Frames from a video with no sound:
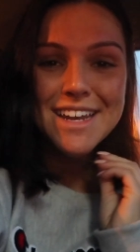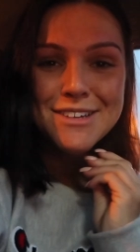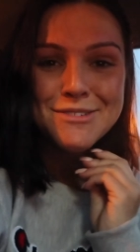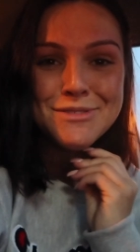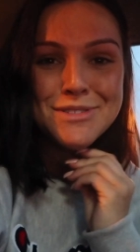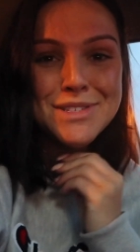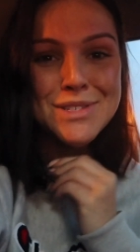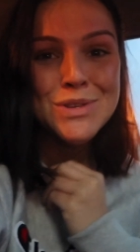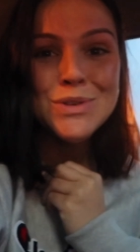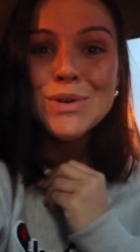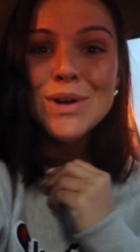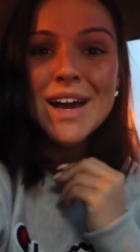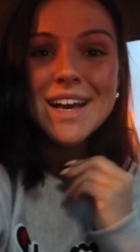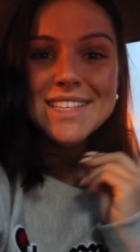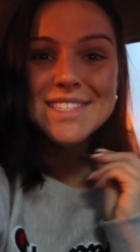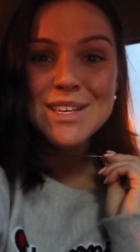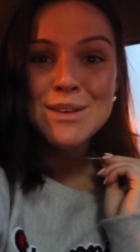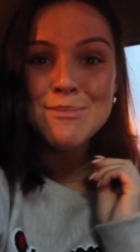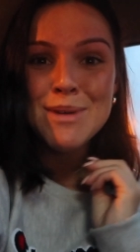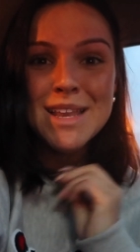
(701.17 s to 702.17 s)
and I will see you
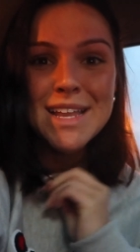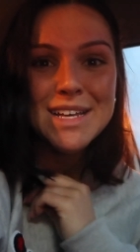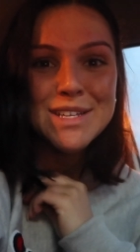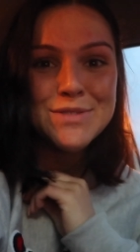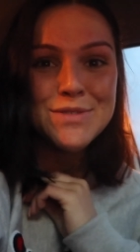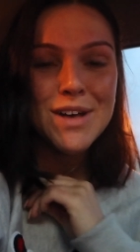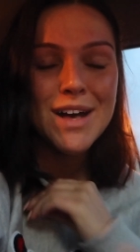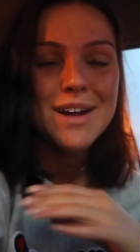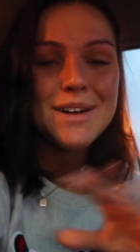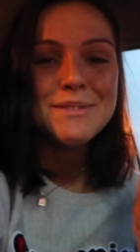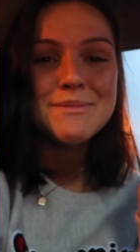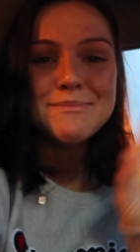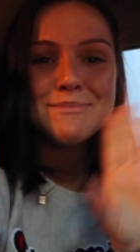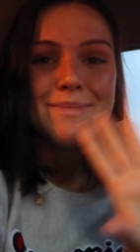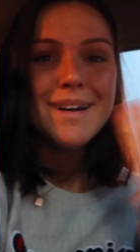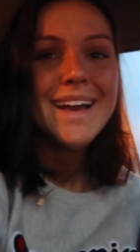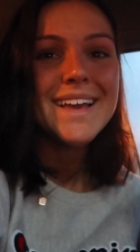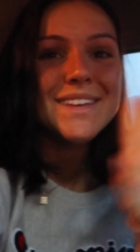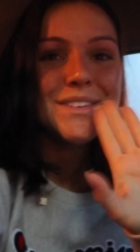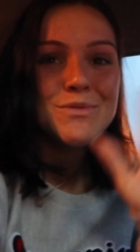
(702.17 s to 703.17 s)
guys in my next vlog.
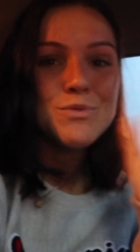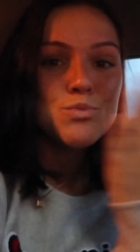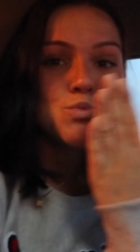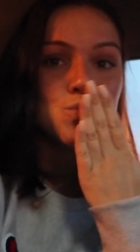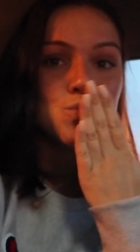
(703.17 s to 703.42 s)
Bye.